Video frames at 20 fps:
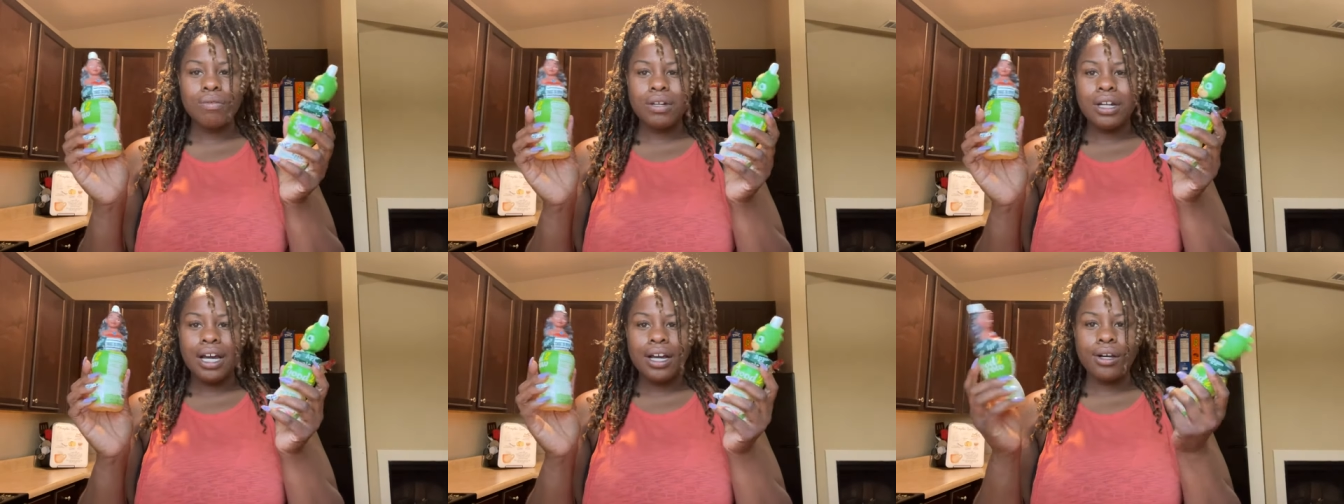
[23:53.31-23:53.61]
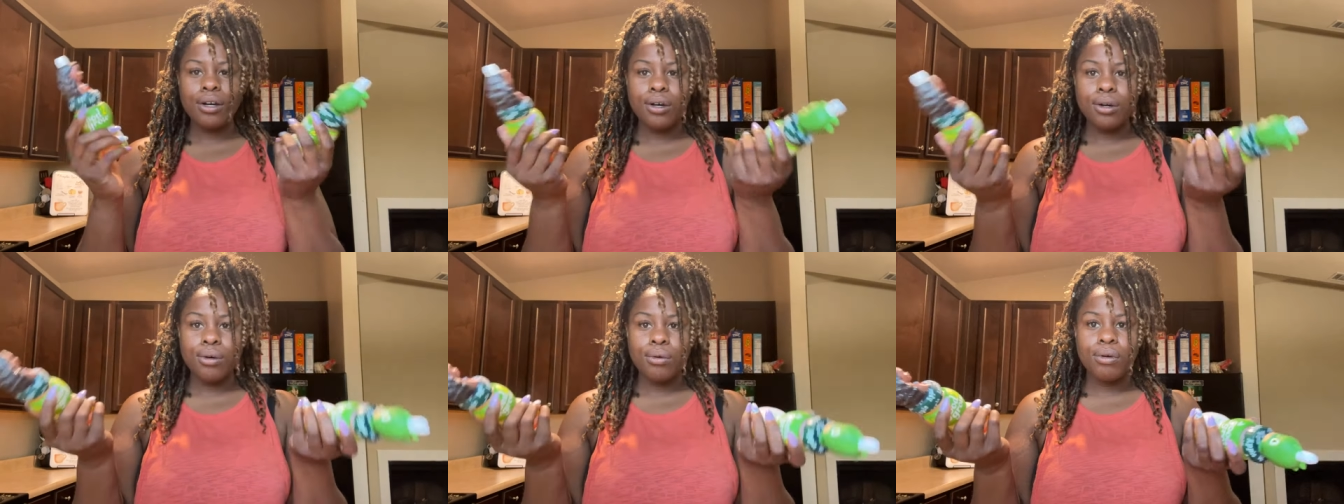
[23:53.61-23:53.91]
when I
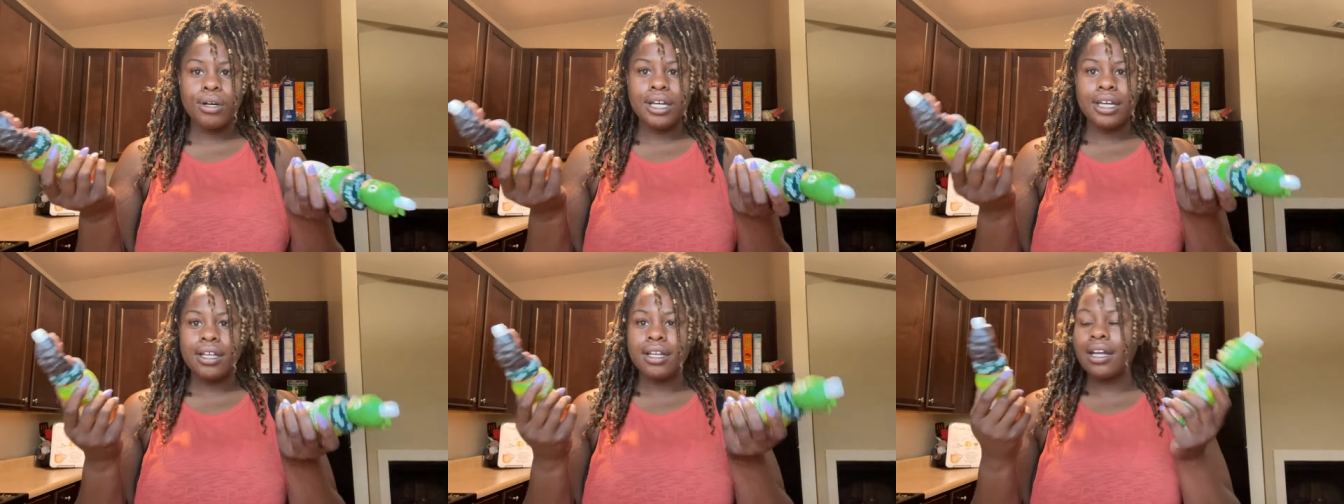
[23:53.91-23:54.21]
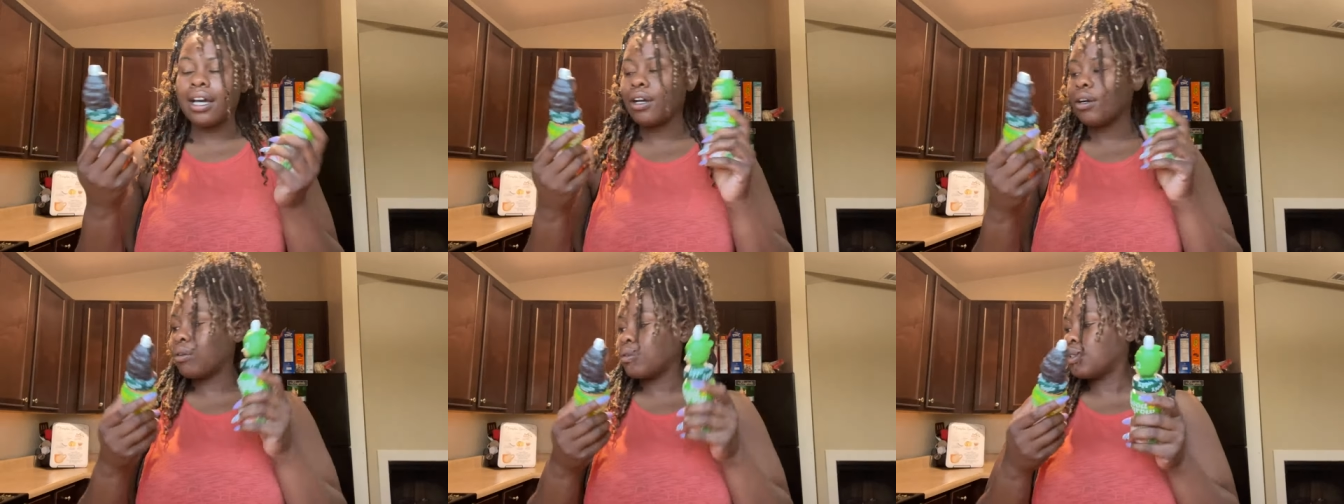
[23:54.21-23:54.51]
go and
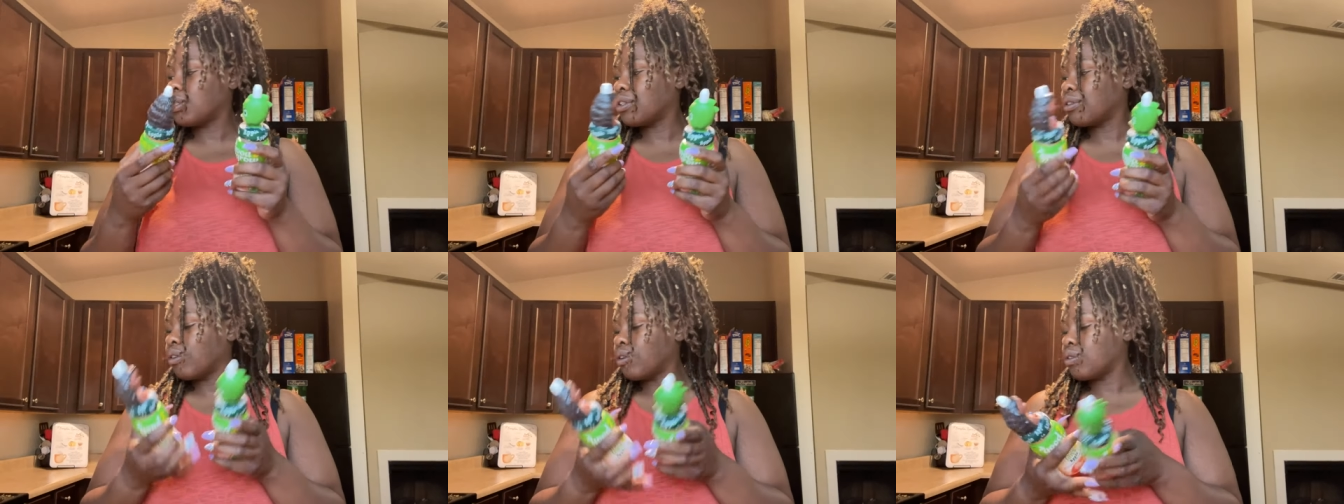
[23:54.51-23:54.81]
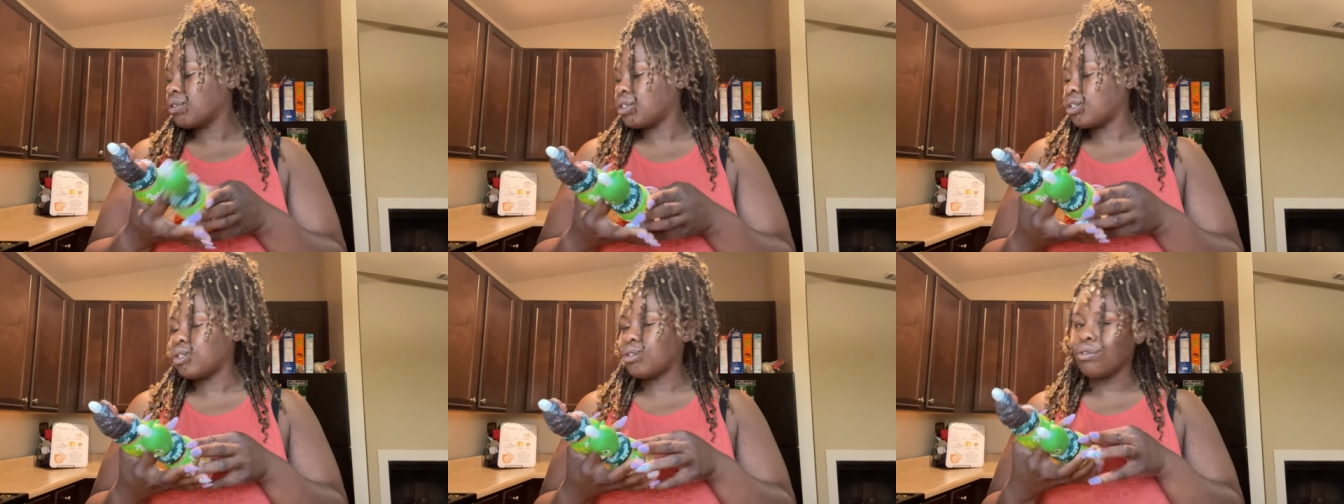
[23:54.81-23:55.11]
I go to the
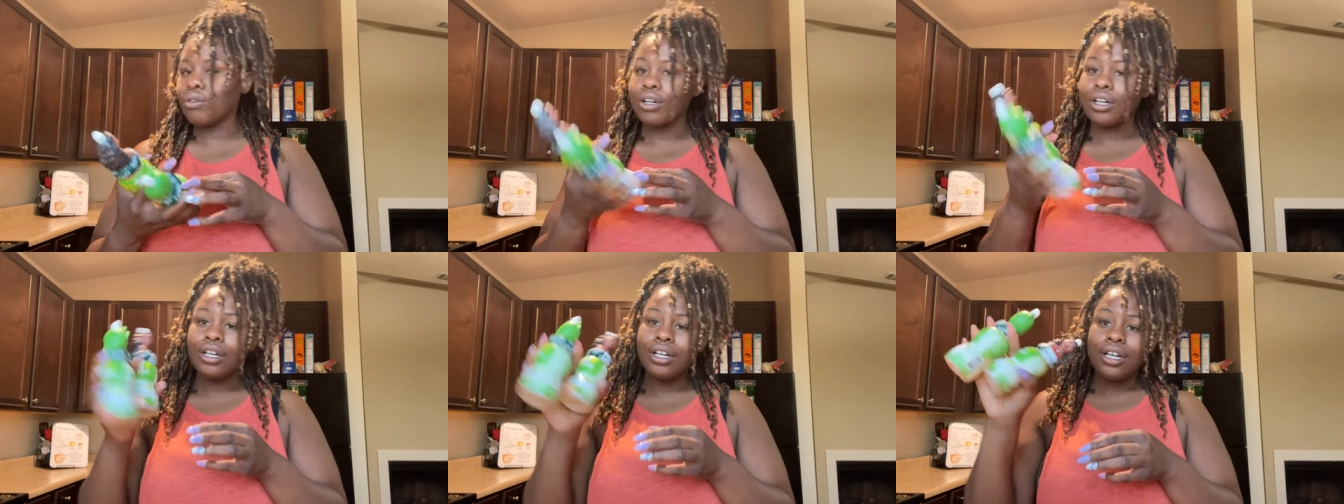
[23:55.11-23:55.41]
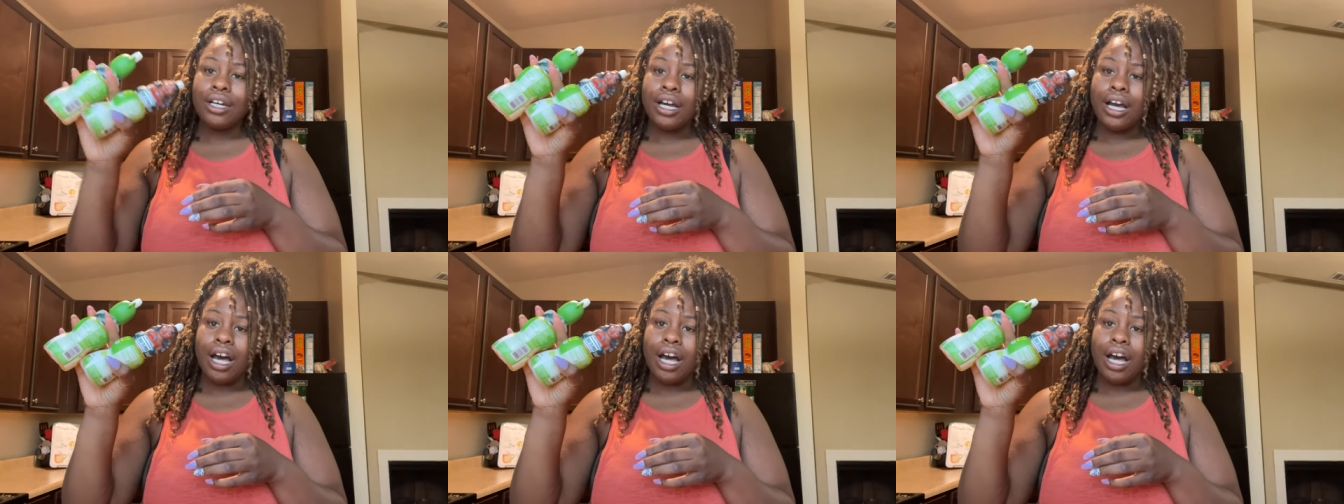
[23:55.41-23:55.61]
grocery store.